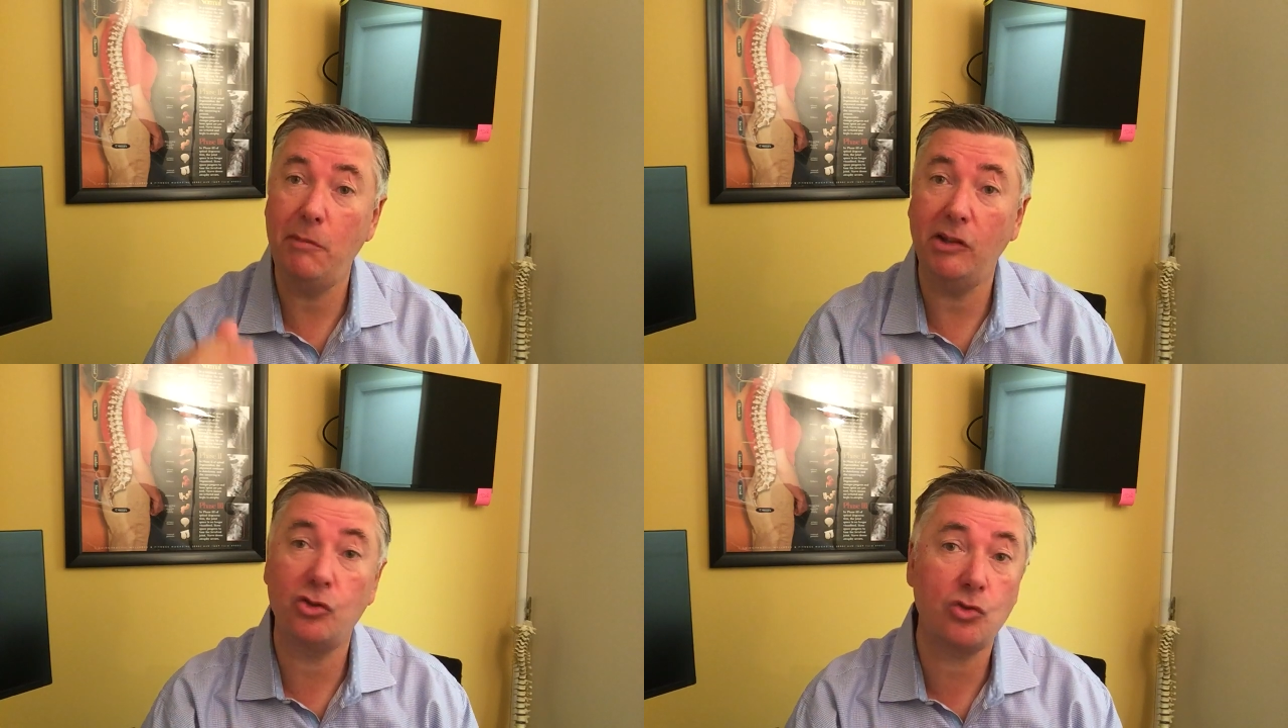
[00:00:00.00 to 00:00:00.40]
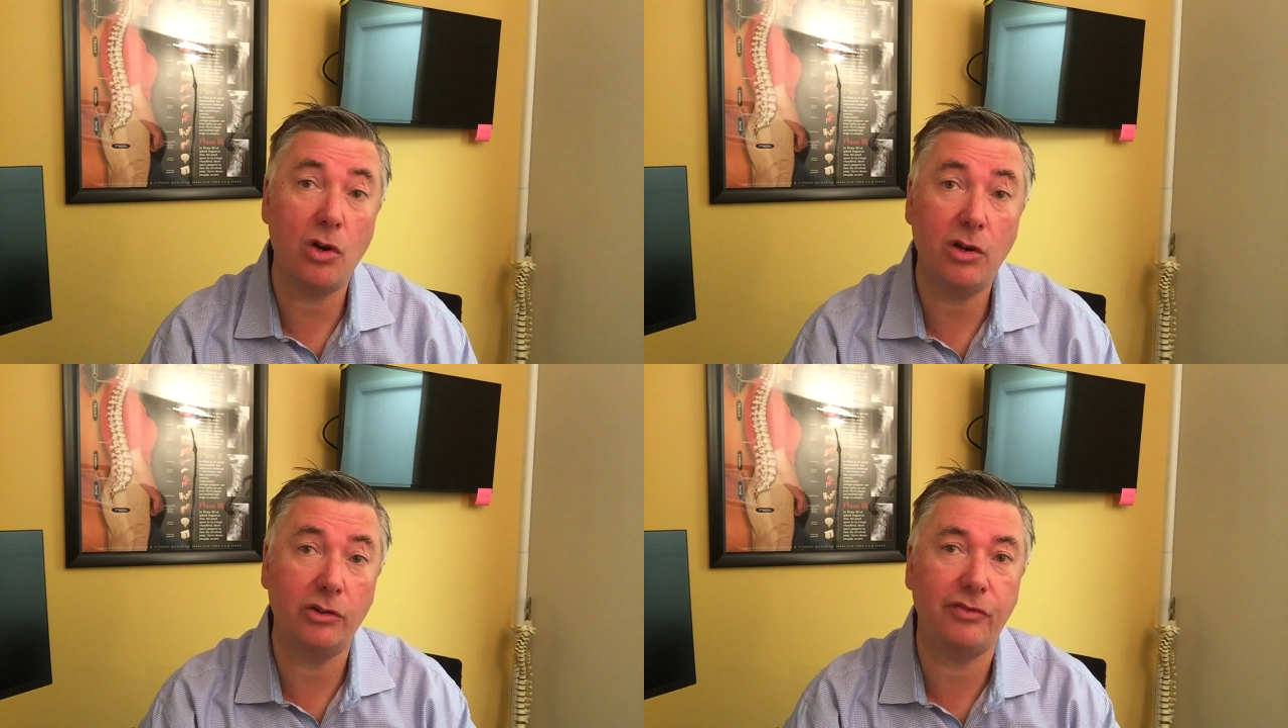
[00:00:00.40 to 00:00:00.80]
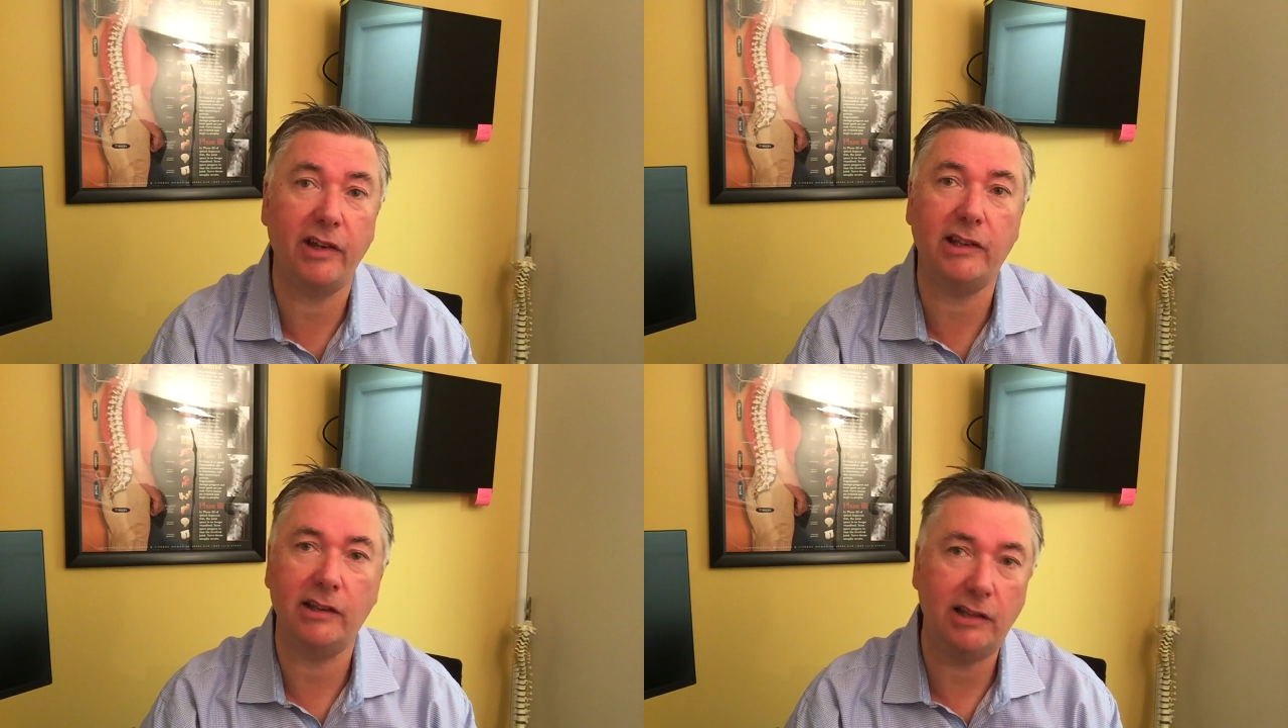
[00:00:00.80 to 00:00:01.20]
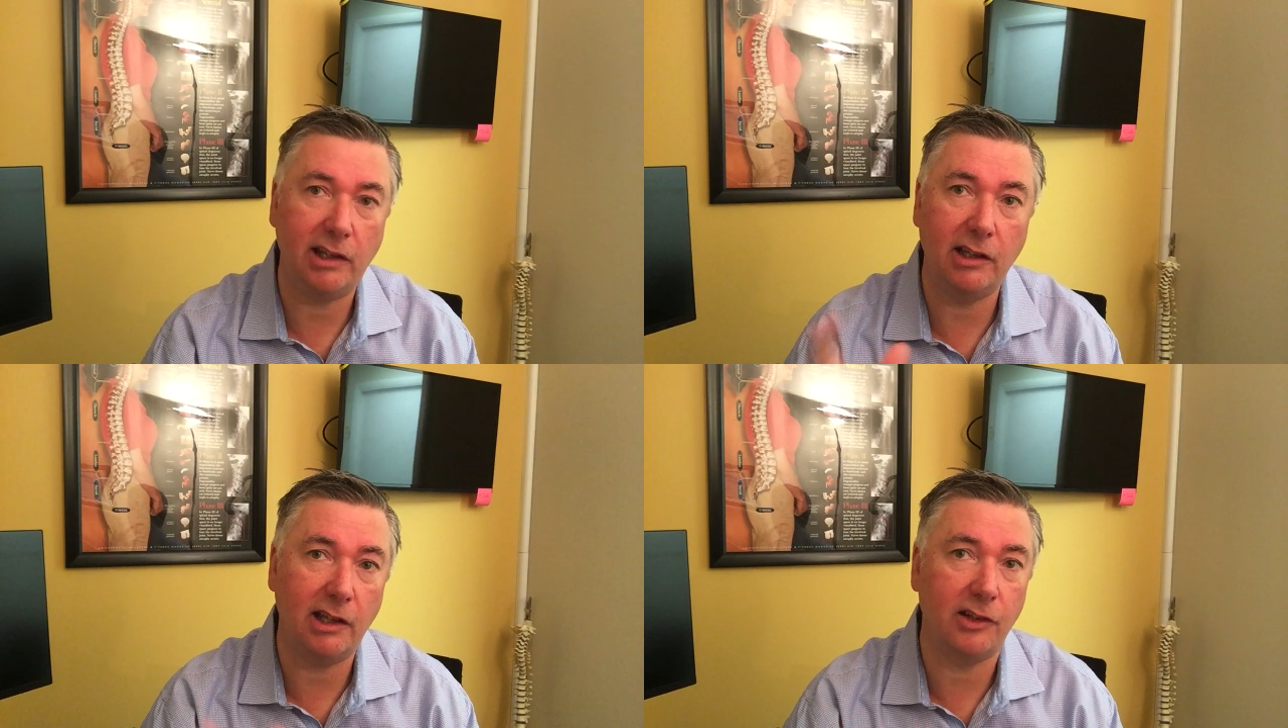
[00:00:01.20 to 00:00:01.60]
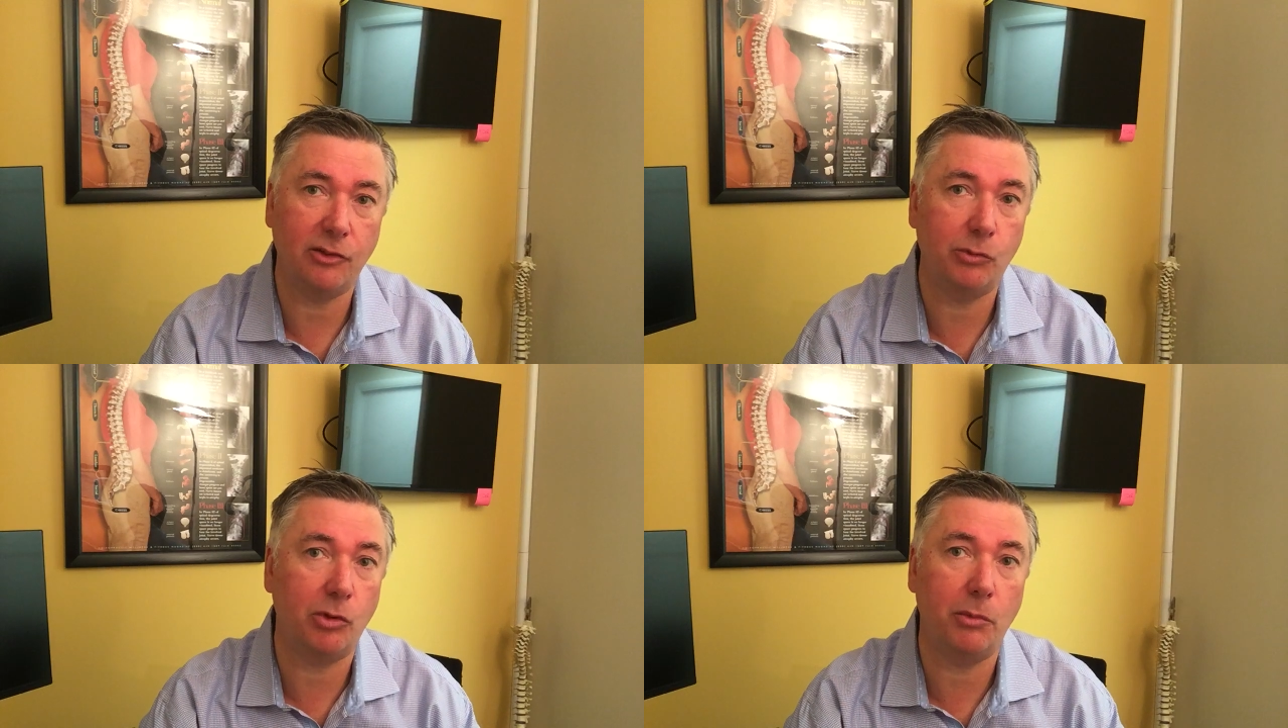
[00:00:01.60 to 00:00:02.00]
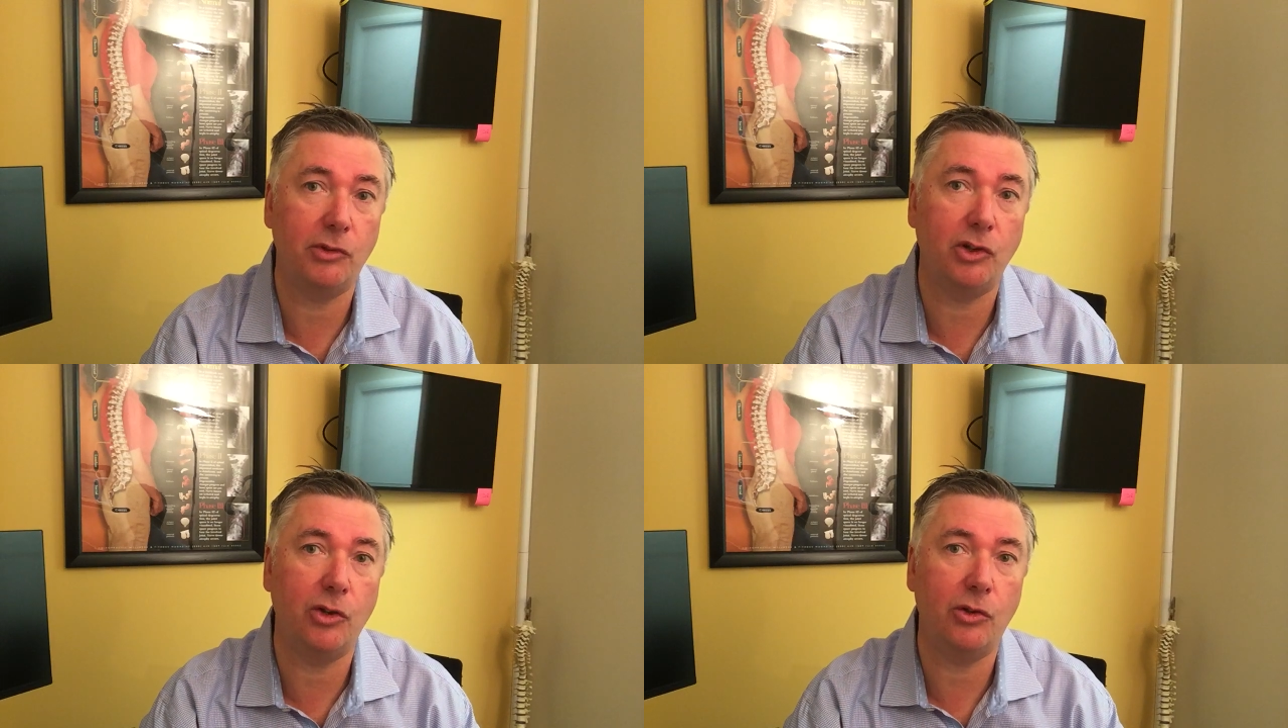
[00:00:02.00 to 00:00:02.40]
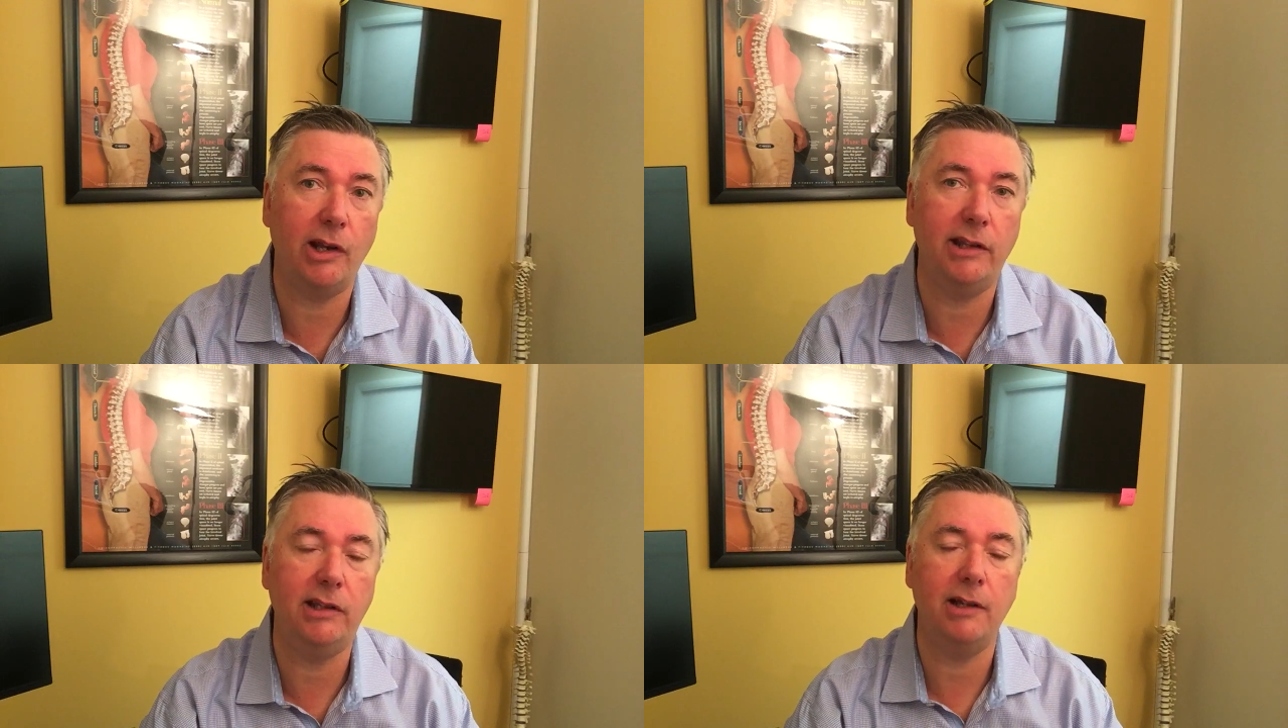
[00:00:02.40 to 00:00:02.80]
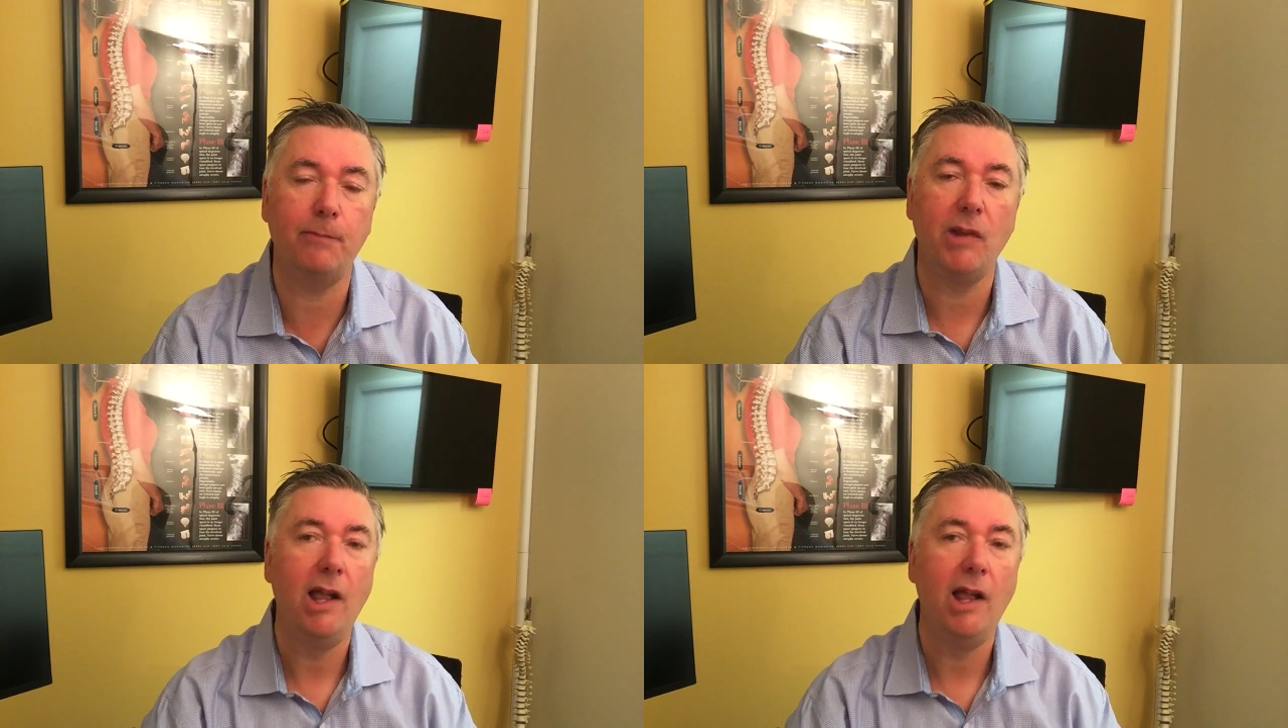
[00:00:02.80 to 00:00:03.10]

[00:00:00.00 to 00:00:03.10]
been strong on the fact that taking calcium supplements is not a good idea.